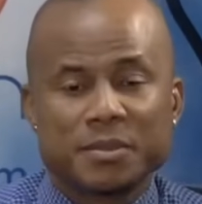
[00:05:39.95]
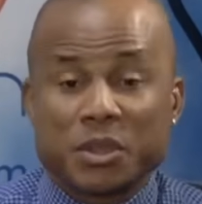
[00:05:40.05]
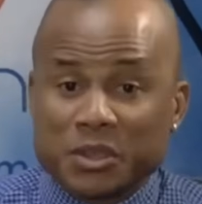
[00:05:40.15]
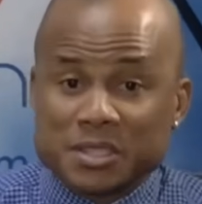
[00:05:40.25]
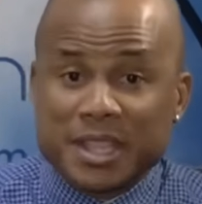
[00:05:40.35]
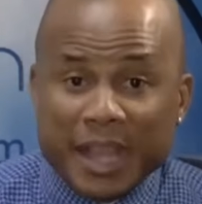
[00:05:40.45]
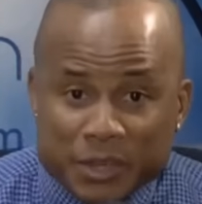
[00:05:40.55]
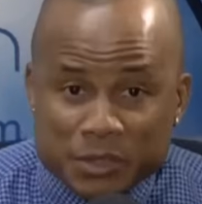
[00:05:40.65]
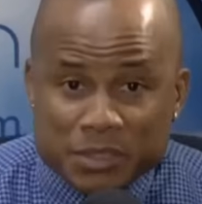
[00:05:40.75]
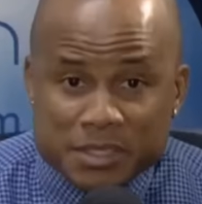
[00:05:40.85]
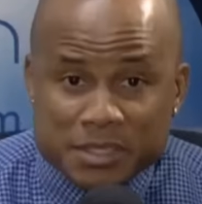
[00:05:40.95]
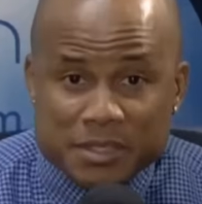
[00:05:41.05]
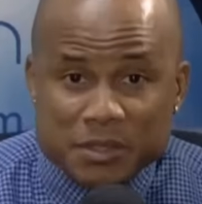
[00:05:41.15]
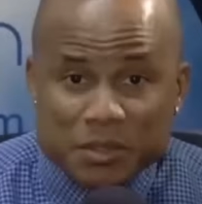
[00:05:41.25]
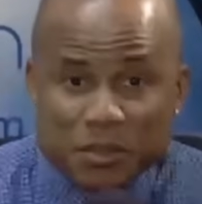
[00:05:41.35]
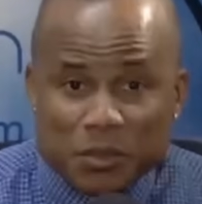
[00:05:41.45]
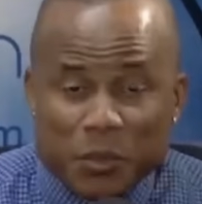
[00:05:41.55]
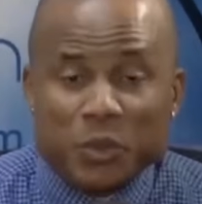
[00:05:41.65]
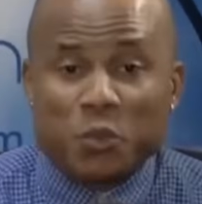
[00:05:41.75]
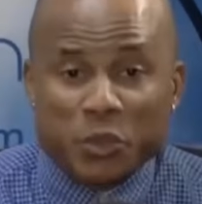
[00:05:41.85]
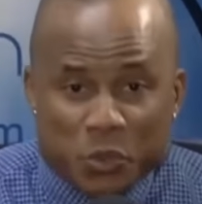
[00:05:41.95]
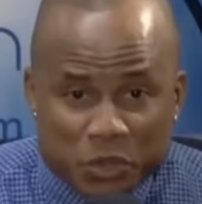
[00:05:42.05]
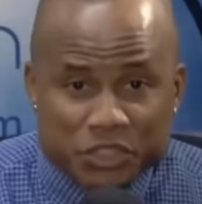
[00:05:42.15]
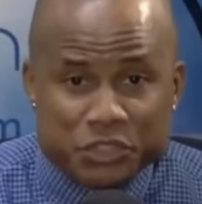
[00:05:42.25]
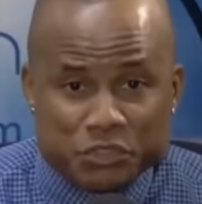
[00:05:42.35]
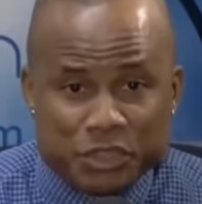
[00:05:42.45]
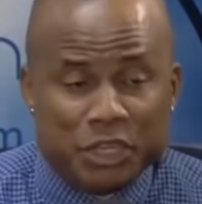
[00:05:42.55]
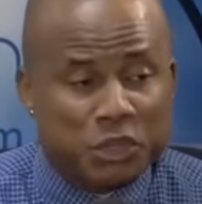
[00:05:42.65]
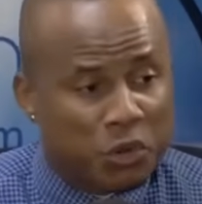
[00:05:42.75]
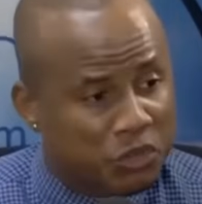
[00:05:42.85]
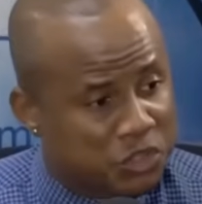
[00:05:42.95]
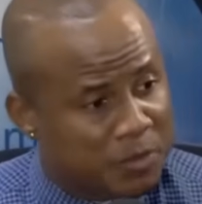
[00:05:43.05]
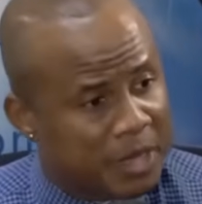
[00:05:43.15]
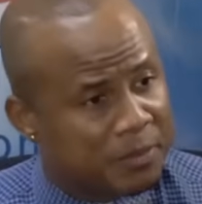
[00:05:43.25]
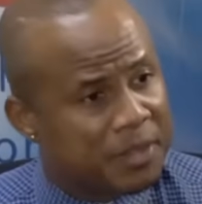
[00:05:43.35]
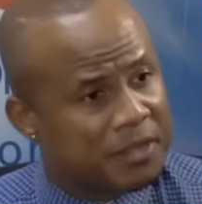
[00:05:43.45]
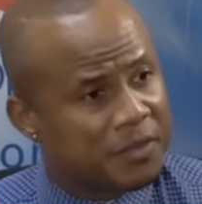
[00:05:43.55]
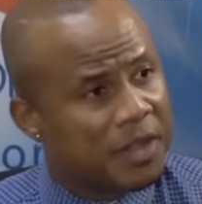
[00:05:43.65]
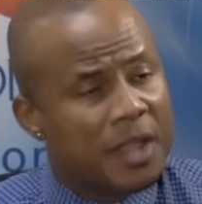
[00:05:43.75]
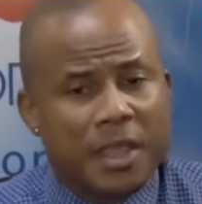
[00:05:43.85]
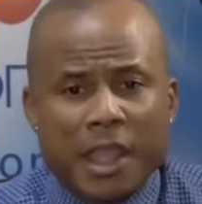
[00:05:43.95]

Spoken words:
because the adults, when we were children, encouraged our bad behavior.